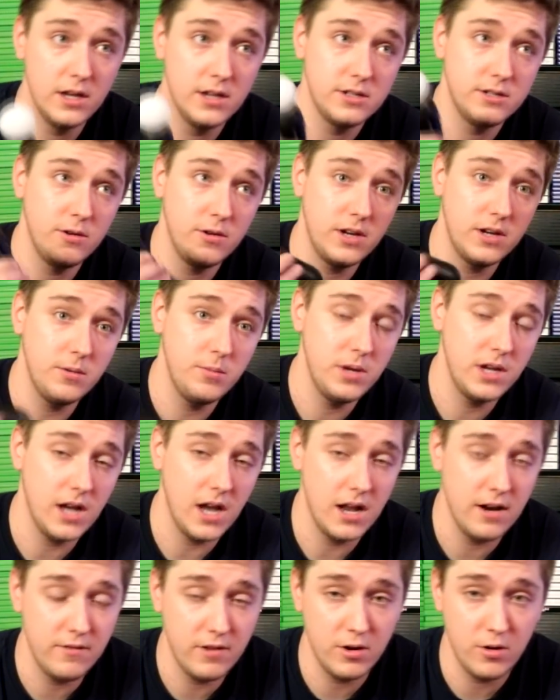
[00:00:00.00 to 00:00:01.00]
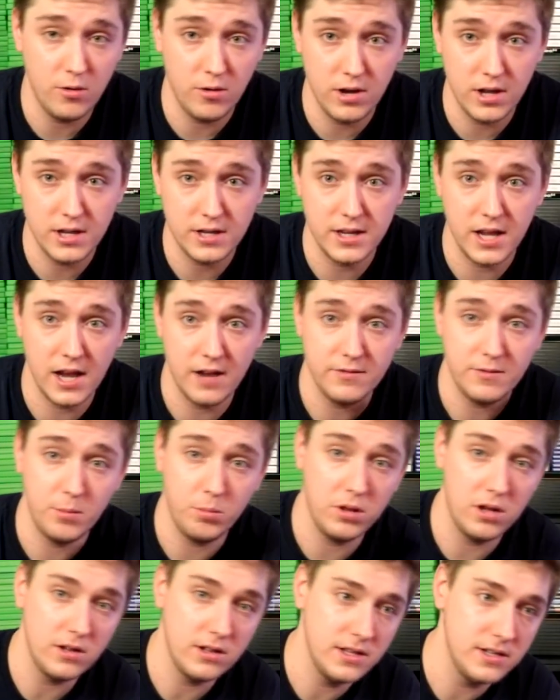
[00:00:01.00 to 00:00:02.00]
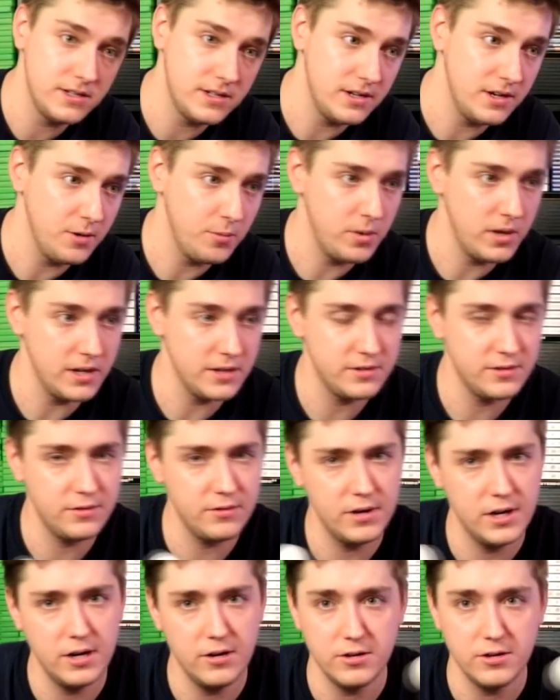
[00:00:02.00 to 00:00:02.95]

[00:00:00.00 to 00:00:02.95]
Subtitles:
So it could be kind of annoying to have to plug this into your PS3